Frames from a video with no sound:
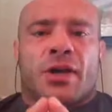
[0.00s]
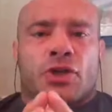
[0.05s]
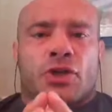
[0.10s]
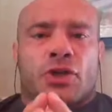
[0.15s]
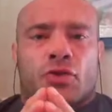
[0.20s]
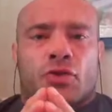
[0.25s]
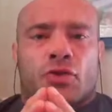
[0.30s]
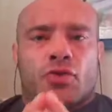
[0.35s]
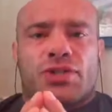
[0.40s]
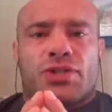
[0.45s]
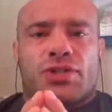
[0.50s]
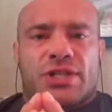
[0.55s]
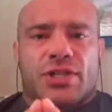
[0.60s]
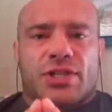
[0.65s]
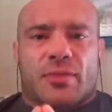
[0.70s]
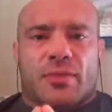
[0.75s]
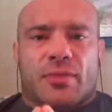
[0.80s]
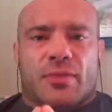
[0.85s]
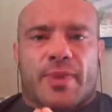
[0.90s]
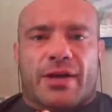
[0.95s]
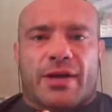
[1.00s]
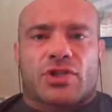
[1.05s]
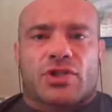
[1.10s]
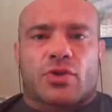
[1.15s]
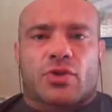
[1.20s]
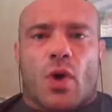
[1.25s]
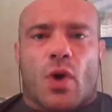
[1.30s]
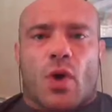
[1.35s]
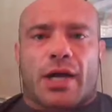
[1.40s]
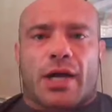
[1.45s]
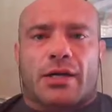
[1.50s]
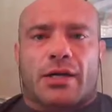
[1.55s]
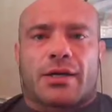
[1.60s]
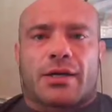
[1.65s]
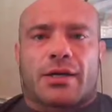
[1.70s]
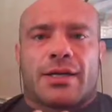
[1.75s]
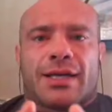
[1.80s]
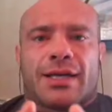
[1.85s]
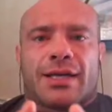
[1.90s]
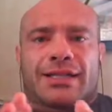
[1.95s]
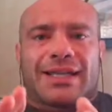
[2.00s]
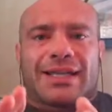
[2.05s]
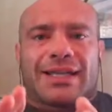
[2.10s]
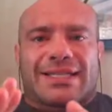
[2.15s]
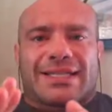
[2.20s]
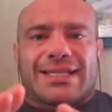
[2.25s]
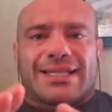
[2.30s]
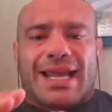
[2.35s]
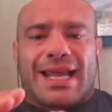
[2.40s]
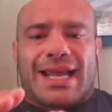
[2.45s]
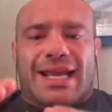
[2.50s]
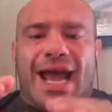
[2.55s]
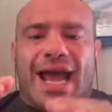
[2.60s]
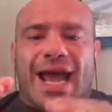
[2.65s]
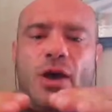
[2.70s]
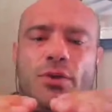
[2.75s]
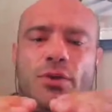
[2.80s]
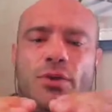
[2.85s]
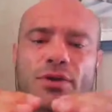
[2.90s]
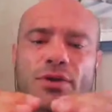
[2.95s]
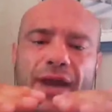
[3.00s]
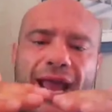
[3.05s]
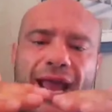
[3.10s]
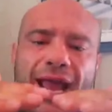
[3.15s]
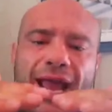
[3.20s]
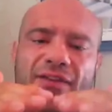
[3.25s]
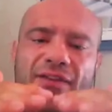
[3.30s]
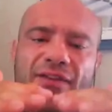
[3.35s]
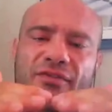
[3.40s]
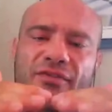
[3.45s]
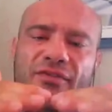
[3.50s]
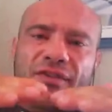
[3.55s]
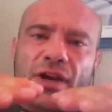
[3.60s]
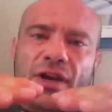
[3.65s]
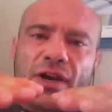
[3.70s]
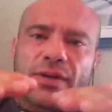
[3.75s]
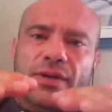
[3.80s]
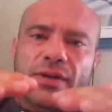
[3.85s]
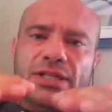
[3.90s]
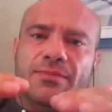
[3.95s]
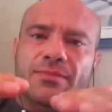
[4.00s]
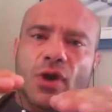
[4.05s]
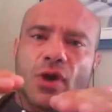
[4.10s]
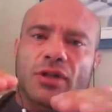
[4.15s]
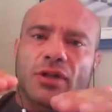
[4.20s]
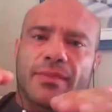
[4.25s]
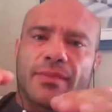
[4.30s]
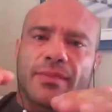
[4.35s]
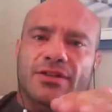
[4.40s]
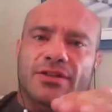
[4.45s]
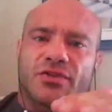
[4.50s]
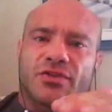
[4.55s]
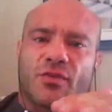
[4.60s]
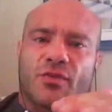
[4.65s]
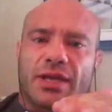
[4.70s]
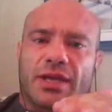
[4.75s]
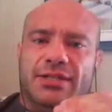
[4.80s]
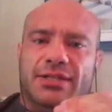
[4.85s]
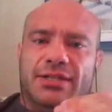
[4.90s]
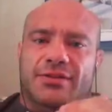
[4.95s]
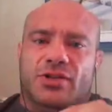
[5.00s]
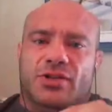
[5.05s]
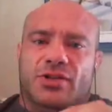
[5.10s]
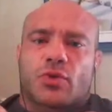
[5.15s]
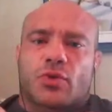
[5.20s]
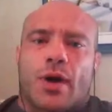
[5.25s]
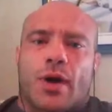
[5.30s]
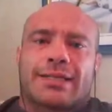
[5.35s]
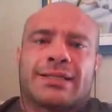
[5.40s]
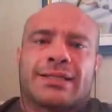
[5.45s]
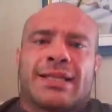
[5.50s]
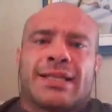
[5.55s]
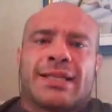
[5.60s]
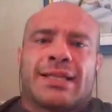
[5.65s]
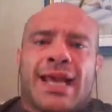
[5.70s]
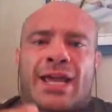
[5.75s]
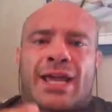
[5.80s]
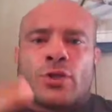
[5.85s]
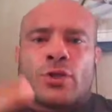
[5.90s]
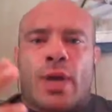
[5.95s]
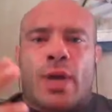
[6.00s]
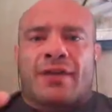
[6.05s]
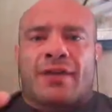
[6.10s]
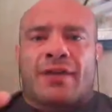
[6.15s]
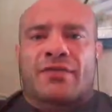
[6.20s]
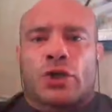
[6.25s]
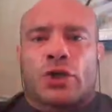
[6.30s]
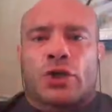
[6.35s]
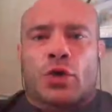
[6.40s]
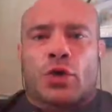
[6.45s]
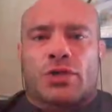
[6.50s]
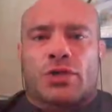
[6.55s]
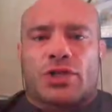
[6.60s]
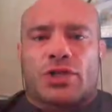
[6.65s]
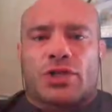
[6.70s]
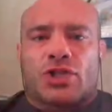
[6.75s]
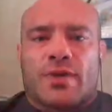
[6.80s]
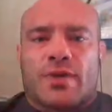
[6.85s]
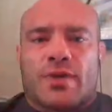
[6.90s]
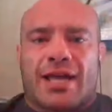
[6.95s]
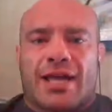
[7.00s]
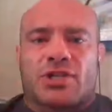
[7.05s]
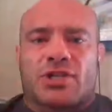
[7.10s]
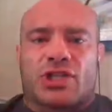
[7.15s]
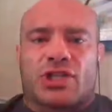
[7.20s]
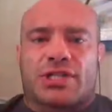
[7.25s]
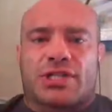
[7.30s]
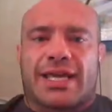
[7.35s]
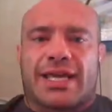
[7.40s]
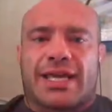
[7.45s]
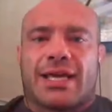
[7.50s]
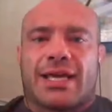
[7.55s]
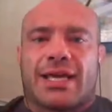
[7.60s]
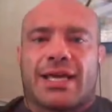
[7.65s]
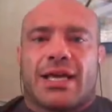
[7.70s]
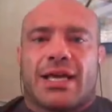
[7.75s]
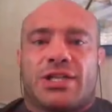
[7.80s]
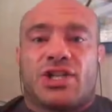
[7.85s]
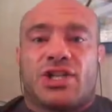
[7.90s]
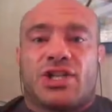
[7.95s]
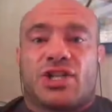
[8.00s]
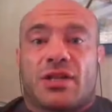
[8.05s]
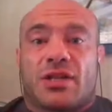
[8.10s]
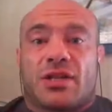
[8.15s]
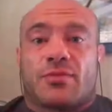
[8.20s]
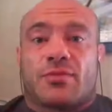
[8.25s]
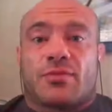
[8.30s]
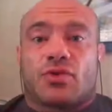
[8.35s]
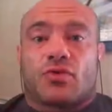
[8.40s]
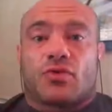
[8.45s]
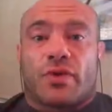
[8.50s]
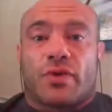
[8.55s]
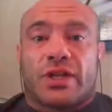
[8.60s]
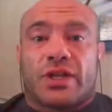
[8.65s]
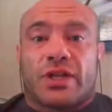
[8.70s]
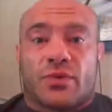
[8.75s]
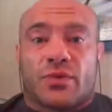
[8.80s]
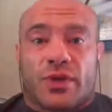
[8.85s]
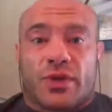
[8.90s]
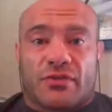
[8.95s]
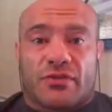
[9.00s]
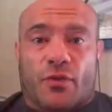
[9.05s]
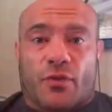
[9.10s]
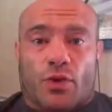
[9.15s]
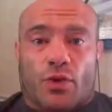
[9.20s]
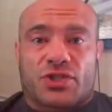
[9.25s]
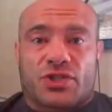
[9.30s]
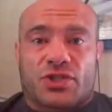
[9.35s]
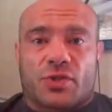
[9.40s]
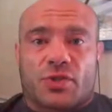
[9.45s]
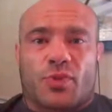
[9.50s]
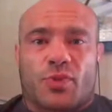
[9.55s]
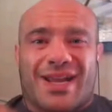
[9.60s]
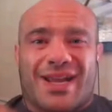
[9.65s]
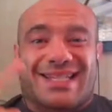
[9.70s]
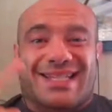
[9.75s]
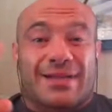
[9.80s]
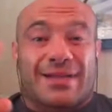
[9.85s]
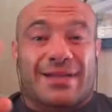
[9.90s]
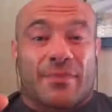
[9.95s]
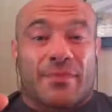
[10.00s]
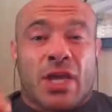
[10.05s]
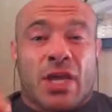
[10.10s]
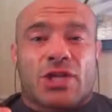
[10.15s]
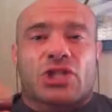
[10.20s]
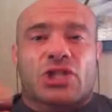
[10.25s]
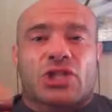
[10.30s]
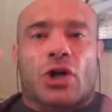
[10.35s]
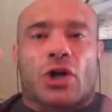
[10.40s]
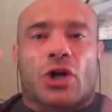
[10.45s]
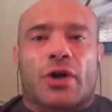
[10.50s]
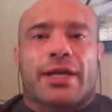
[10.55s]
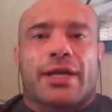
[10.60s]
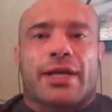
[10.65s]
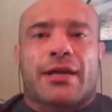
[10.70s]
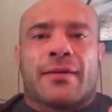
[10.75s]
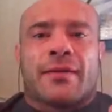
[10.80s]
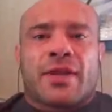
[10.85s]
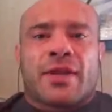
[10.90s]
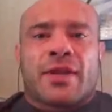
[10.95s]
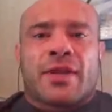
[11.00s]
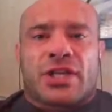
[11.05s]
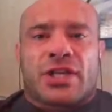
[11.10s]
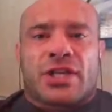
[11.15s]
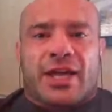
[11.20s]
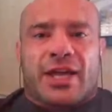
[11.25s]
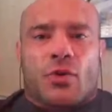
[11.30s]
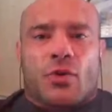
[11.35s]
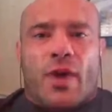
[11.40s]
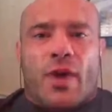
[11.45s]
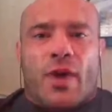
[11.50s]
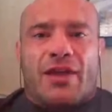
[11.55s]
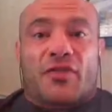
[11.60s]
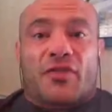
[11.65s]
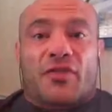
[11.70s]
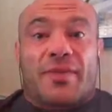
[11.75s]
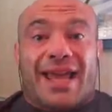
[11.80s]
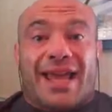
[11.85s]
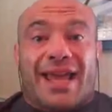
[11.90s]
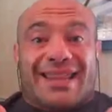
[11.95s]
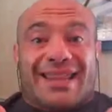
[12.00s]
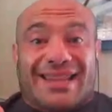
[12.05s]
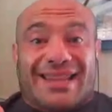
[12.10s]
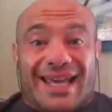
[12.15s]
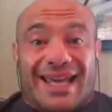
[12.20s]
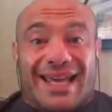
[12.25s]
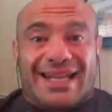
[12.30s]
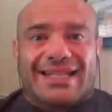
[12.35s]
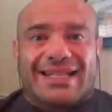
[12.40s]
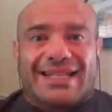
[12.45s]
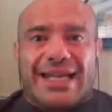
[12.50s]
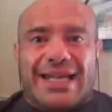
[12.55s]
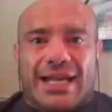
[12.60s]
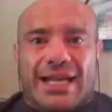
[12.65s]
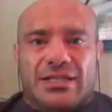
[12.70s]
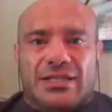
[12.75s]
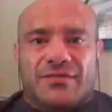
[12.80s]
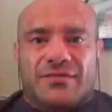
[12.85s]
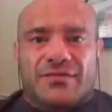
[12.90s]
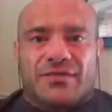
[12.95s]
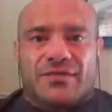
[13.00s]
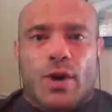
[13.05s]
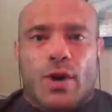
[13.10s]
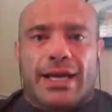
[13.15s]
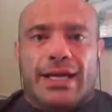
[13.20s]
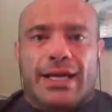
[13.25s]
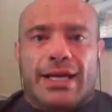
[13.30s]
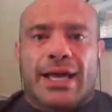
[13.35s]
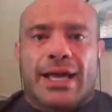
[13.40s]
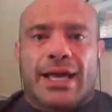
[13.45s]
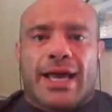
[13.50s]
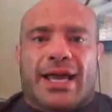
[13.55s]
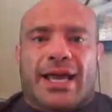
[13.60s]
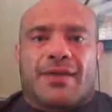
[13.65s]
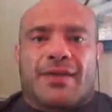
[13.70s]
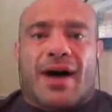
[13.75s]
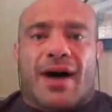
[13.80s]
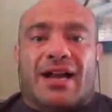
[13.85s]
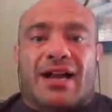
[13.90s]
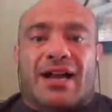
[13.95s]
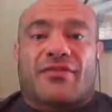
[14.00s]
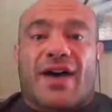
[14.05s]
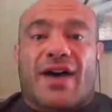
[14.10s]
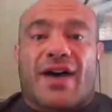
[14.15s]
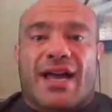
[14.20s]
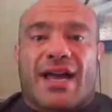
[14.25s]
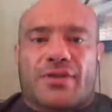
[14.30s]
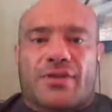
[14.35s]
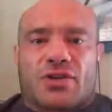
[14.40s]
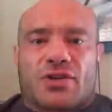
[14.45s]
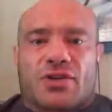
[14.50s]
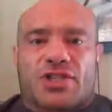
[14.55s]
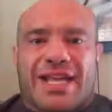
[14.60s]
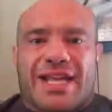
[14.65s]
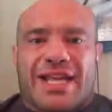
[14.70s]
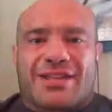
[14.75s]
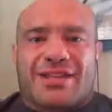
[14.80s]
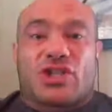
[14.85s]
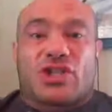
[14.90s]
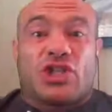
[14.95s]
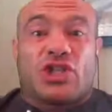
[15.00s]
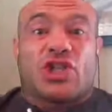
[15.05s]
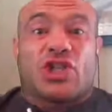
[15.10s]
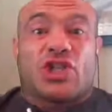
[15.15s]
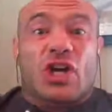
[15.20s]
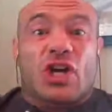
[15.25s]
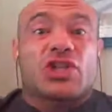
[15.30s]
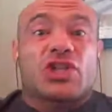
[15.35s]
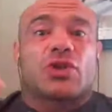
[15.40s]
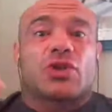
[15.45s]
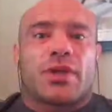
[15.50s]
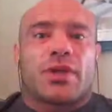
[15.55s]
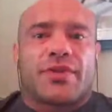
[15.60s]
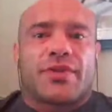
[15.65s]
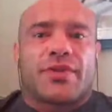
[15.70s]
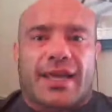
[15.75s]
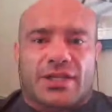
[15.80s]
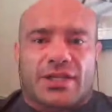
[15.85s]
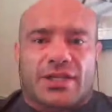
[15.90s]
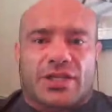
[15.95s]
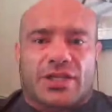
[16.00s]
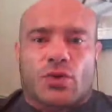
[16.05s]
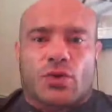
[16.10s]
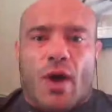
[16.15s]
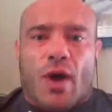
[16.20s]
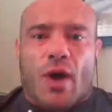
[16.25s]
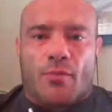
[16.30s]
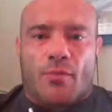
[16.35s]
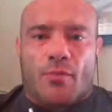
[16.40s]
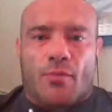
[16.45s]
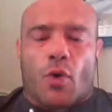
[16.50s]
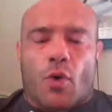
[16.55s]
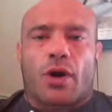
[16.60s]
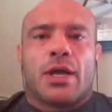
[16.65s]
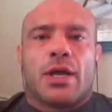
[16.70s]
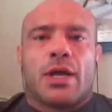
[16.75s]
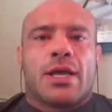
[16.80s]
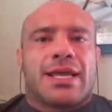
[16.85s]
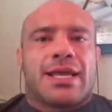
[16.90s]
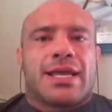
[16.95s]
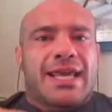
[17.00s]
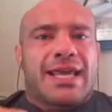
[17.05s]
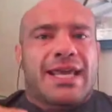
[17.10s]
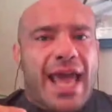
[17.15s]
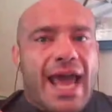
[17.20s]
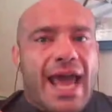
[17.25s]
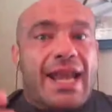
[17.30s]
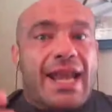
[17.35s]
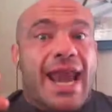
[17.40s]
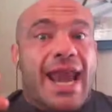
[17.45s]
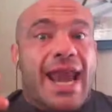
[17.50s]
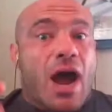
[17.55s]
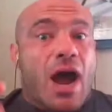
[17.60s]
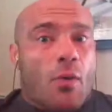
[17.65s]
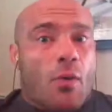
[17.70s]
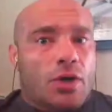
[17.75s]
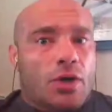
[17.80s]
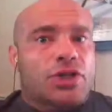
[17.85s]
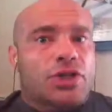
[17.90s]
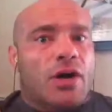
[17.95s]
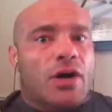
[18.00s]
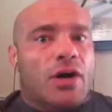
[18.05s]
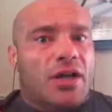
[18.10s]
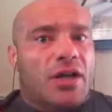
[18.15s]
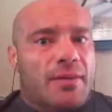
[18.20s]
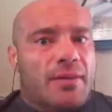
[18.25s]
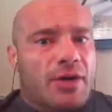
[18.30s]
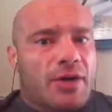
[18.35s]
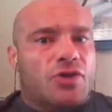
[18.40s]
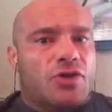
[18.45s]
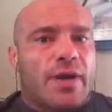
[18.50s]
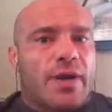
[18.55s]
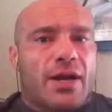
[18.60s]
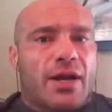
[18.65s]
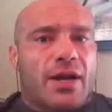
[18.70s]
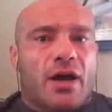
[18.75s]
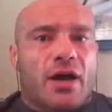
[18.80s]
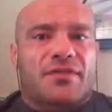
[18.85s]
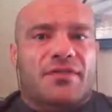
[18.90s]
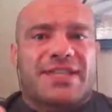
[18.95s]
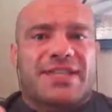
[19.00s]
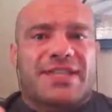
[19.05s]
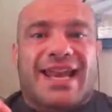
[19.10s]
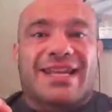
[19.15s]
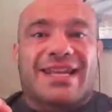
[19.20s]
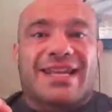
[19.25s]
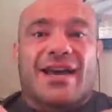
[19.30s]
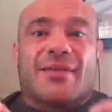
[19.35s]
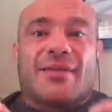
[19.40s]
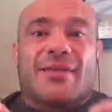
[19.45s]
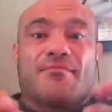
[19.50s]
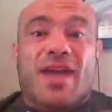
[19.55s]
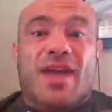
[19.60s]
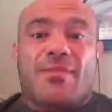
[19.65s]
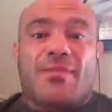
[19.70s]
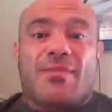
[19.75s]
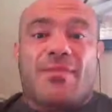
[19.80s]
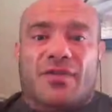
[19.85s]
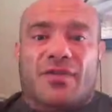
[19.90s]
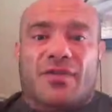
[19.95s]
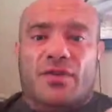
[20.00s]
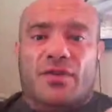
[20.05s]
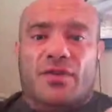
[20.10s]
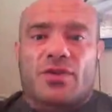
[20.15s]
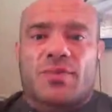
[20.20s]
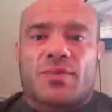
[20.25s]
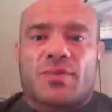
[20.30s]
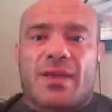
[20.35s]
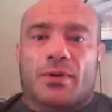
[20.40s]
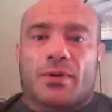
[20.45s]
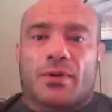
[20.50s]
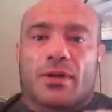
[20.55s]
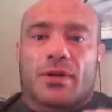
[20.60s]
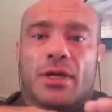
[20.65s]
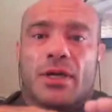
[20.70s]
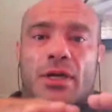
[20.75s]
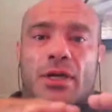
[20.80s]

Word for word: a true 600 pound squatter, let's say now they're adding very small amounts of weight to their squat, and you have to go to strategies like teaching them to really reinforce their bracing, starting mm-hmm. to get away from the athletic stance of squatting and modifying their stance just so that they can squat more. Sure. Yeah, now we're talking about trade offs, and maybe for those people,